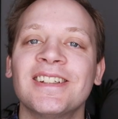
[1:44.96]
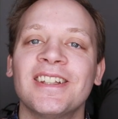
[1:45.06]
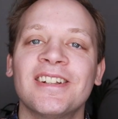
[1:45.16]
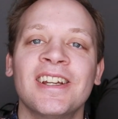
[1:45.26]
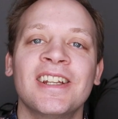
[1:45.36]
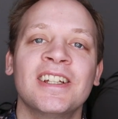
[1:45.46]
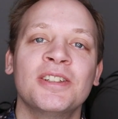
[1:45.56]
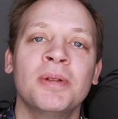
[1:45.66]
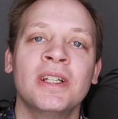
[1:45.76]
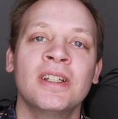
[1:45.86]
on the other hand,
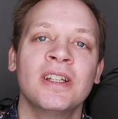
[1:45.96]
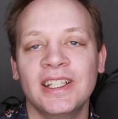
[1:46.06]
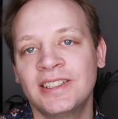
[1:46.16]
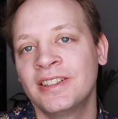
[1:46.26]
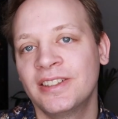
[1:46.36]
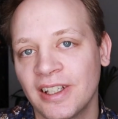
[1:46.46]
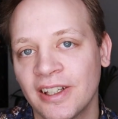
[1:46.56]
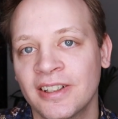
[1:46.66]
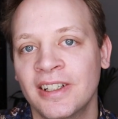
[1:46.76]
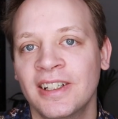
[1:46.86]
has been less than
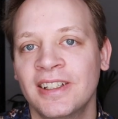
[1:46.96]
stellar.